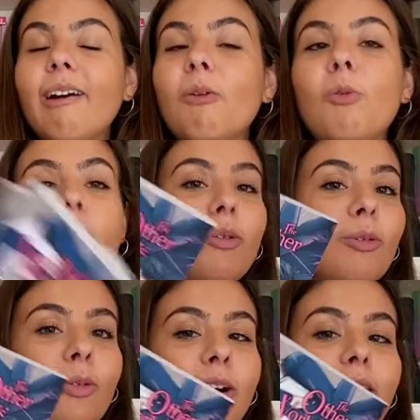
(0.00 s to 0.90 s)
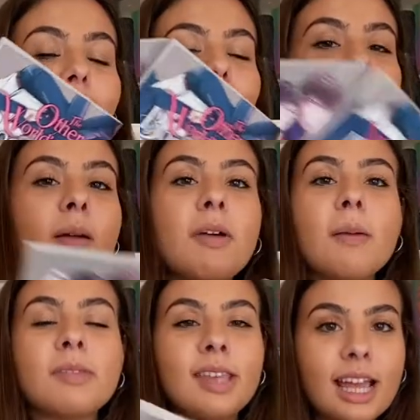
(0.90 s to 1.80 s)
whoa, why am I
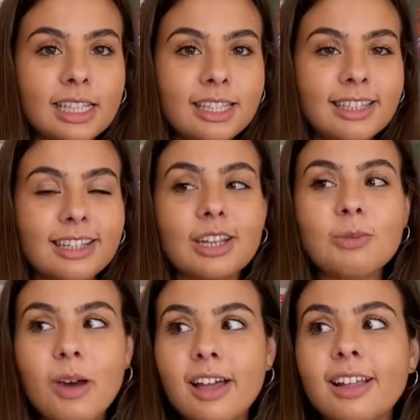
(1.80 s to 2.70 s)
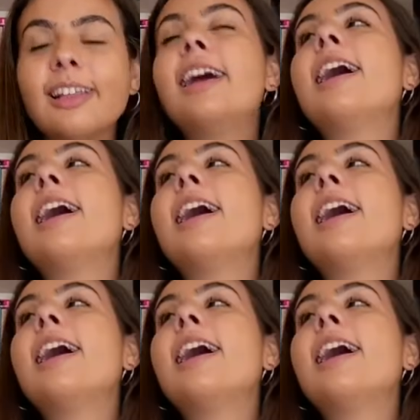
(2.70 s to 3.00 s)
obsessed as well?